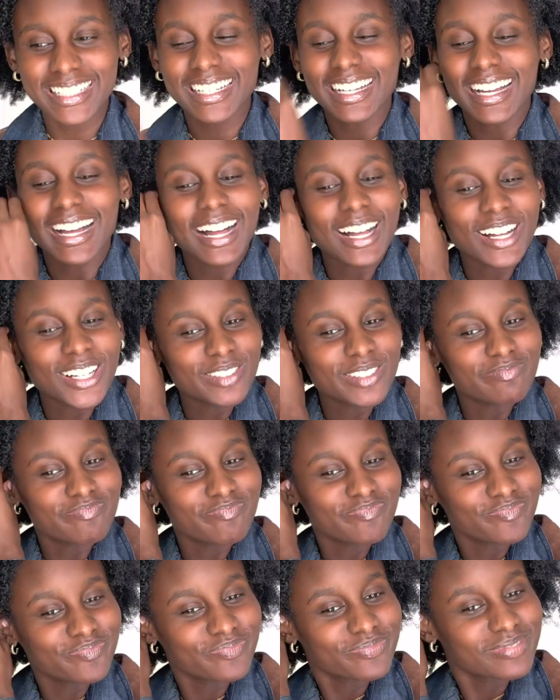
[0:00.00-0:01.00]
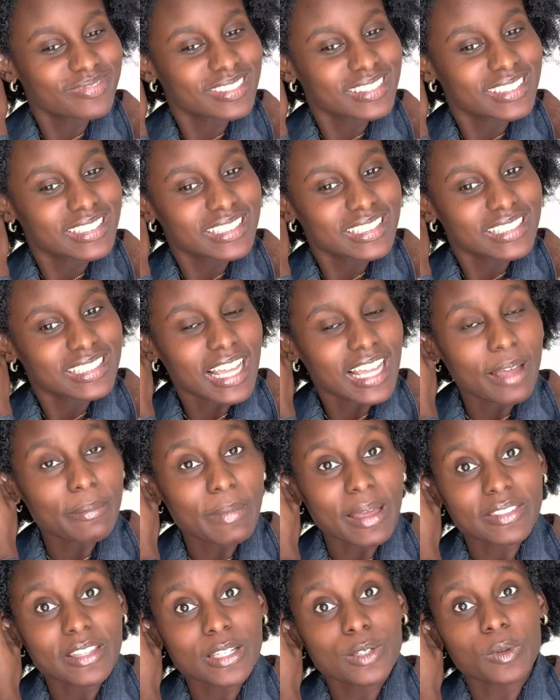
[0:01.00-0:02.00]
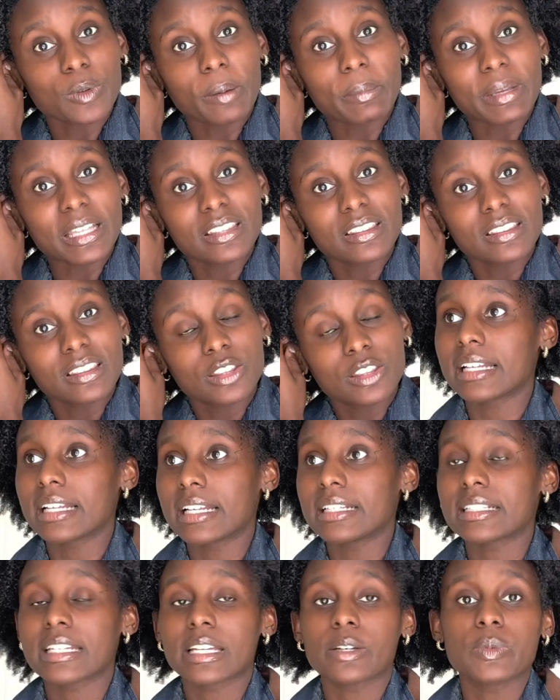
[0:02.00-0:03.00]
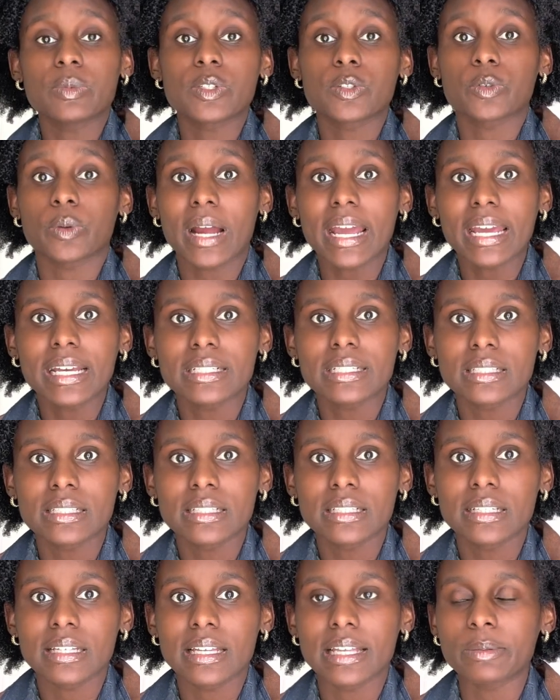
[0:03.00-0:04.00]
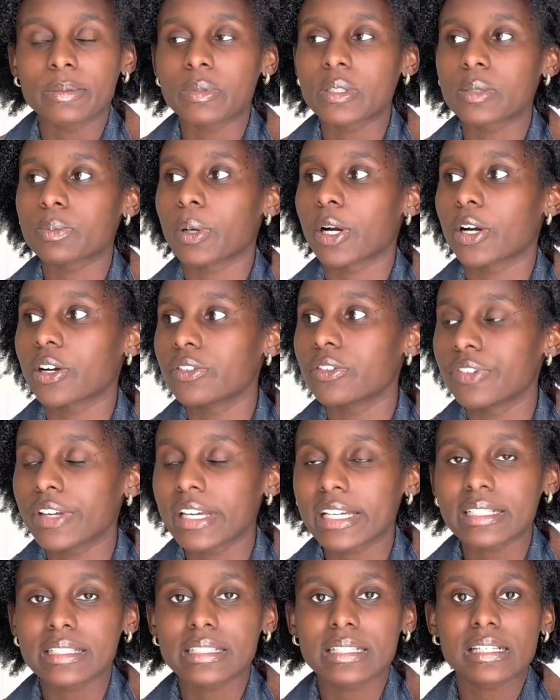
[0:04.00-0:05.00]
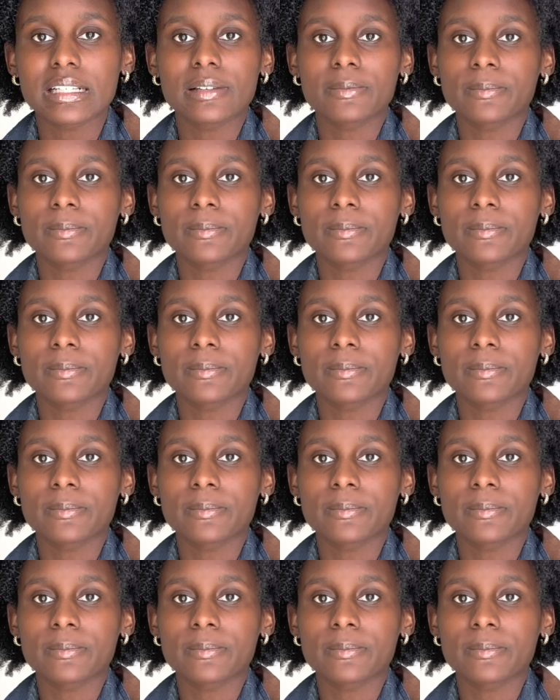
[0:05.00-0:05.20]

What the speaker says: I met this woman and it was great. It was perfect.